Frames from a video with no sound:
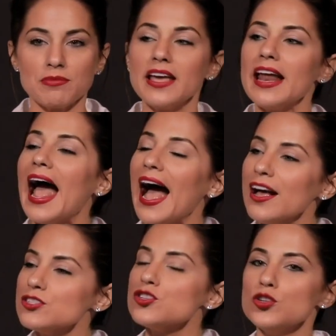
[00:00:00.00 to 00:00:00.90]
Yet
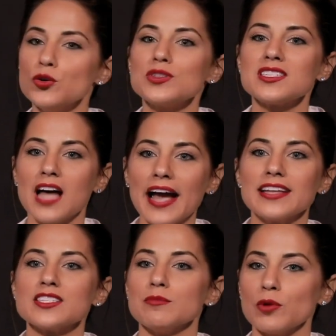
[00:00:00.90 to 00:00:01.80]
as new
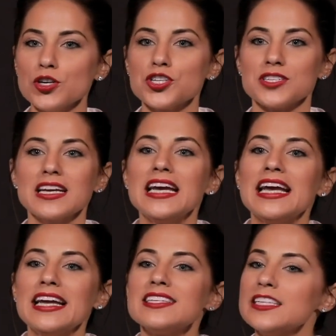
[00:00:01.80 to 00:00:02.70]
science emerges,
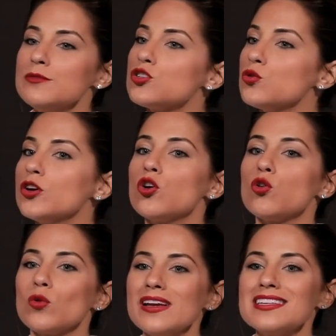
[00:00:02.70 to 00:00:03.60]
it seems to
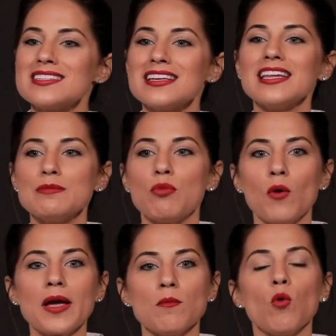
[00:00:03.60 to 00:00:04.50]
increasingly
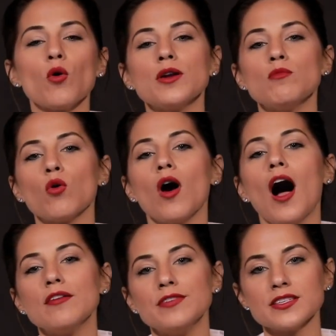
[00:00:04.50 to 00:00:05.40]
point more and more
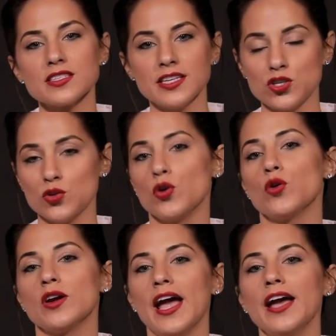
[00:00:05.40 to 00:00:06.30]
obviously to a
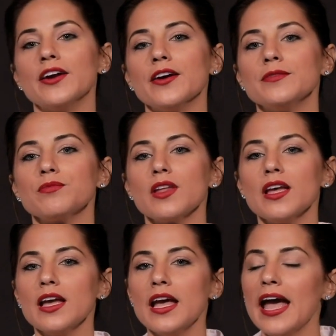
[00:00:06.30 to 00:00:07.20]
creator.
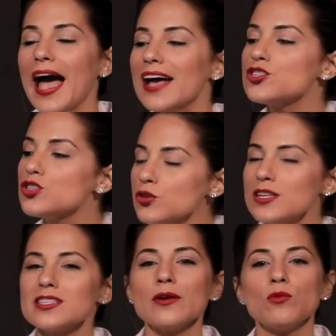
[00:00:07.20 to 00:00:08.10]
As soon
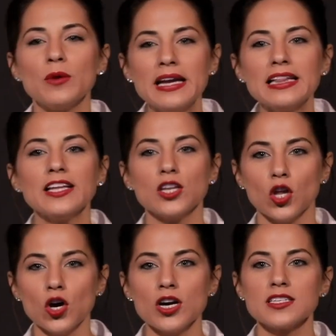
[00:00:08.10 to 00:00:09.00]
as I really
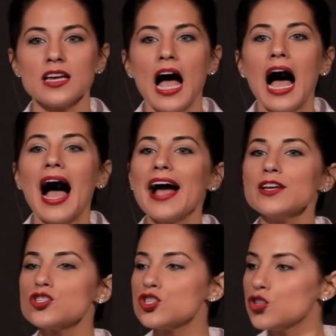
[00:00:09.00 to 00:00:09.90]
looked,
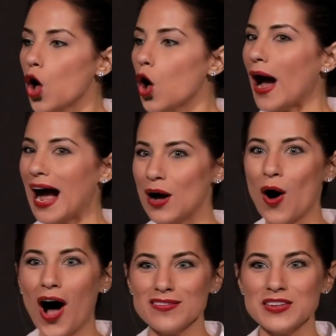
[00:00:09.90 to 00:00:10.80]
I saw
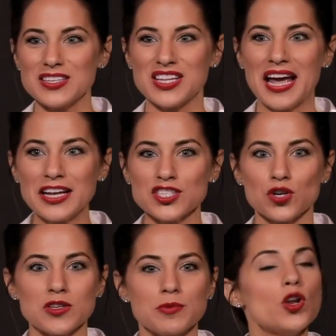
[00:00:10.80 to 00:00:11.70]
how obvious the answer was,